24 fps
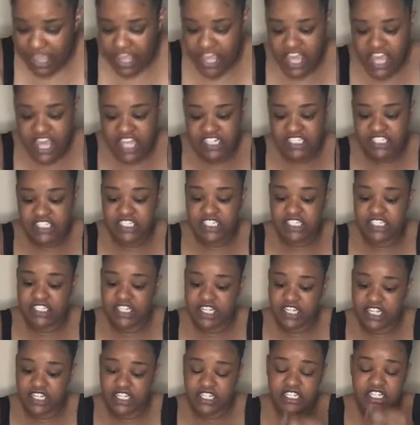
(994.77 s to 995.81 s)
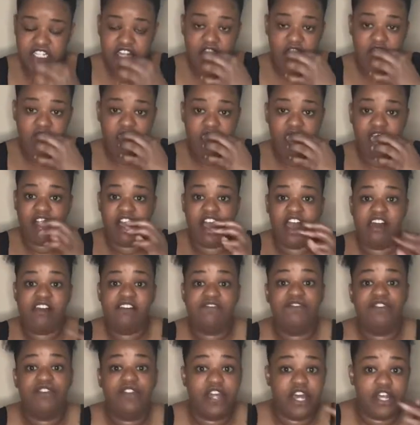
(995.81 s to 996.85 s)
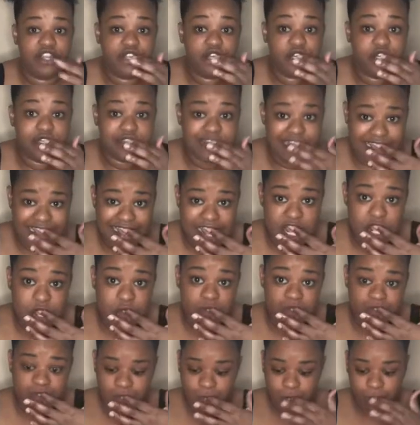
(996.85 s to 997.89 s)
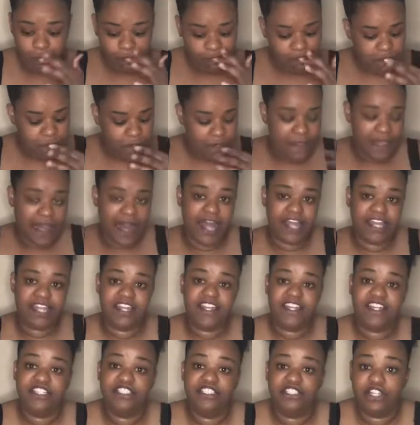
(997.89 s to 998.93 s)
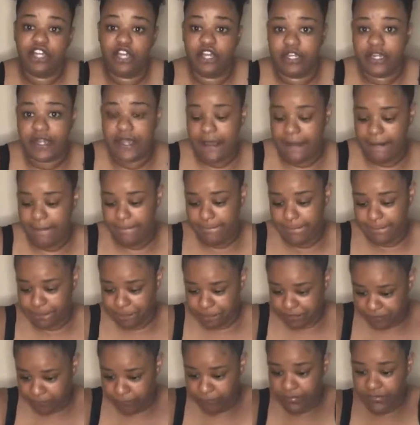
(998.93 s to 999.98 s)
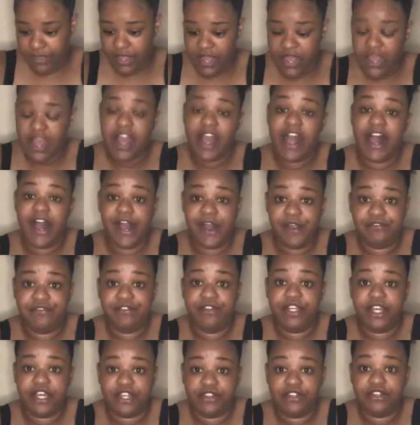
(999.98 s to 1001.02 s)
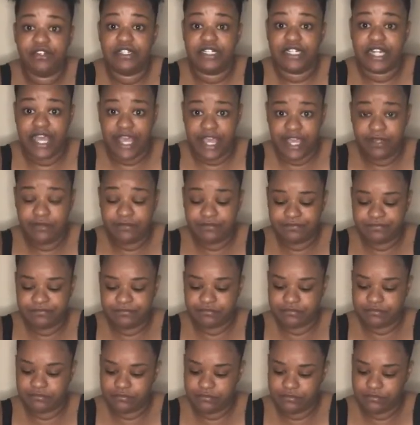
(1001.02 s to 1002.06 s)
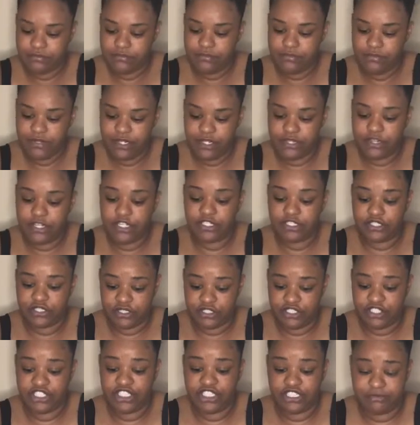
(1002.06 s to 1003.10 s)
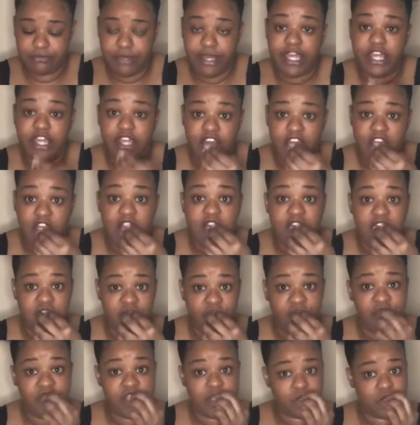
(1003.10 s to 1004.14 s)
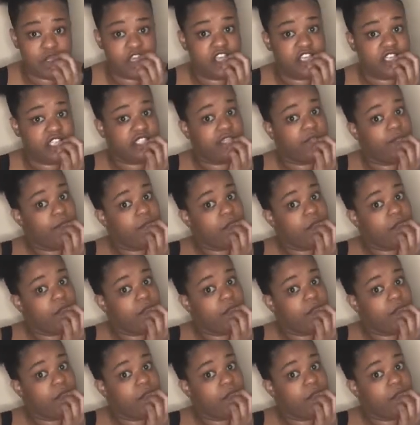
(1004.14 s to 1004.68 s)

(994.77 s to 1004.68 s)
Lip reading: And sis, every other day, I kid y'all not, every other day, she's making a fake page.